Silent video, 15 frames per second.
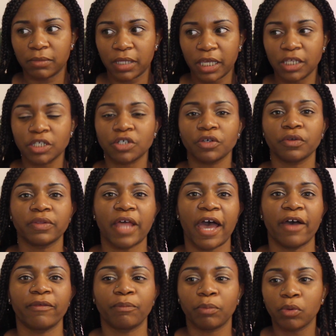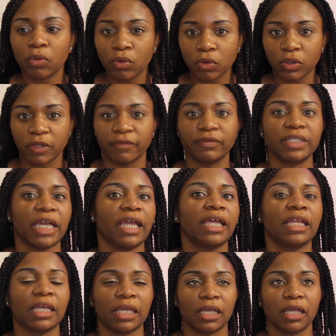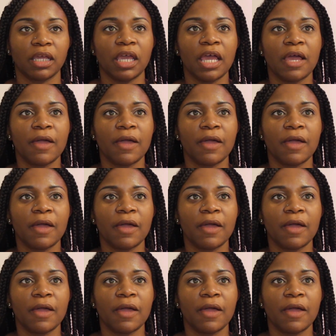enter that pool of dating,